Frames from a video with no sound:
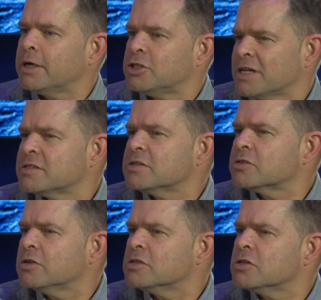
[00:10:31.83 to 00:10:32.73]
justice
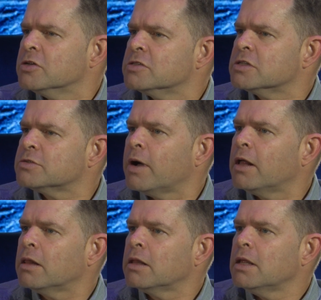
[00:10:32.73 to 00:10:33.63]
concerns as
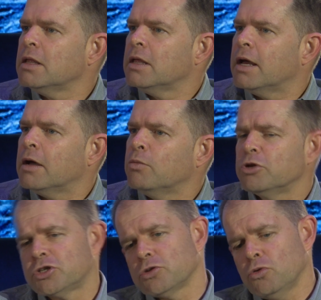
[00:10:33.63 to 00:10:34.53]
well,
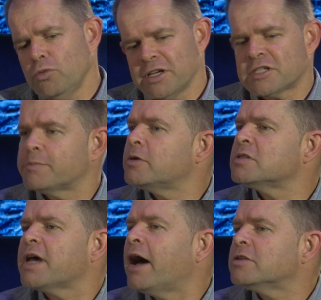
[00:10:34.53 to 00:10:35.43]
which always
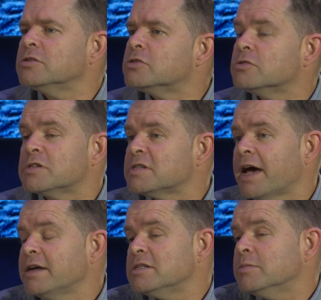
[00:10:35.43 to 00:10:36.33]
spills out into
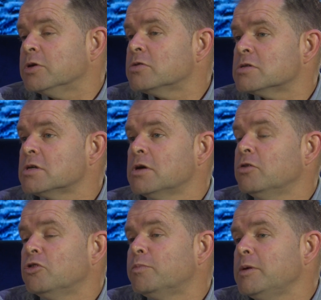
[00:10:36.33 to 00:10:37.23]
society, because
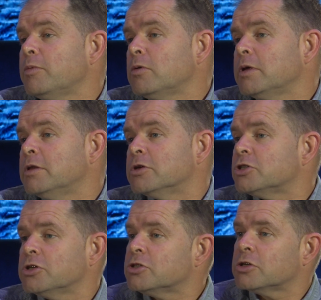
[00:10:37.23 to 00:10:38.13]
people in the
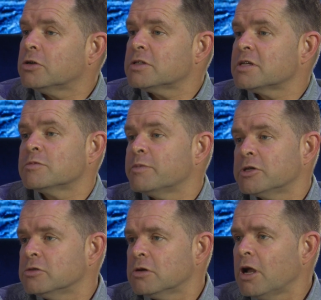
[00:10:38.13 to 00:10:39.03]
church are not some
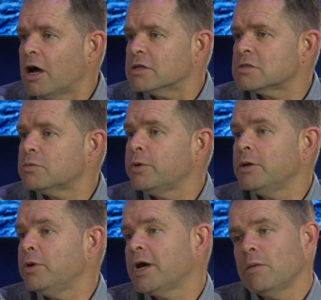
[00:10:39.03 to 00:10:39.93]
special class.
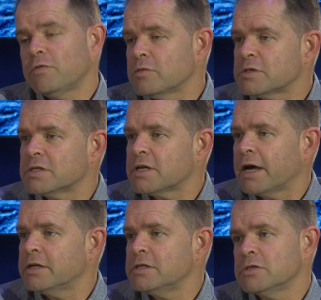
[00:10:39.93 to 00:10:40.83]
We come from
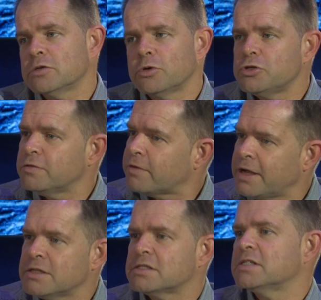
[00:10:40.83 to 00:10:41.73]
society, and so what you
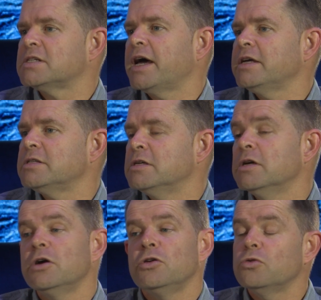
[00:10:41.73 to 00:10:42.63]
find in society,
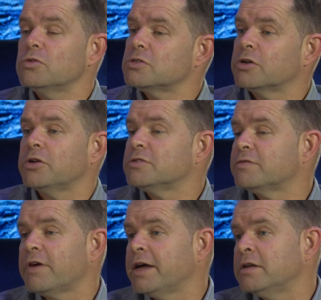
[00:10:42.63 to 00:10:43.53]
you're also going to
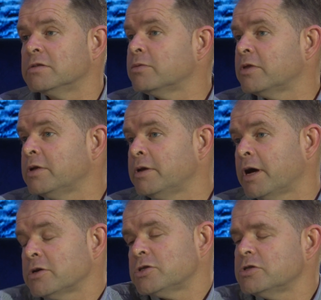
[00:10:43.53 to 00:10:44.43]
find within
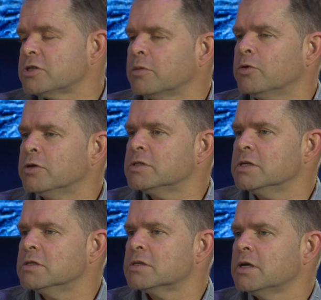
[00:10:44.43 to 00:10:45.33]
our church
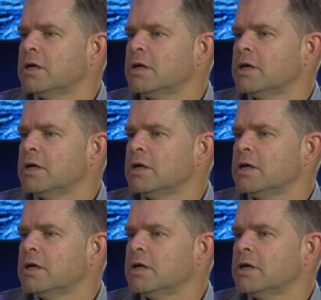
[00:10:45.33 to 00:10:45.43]
communities,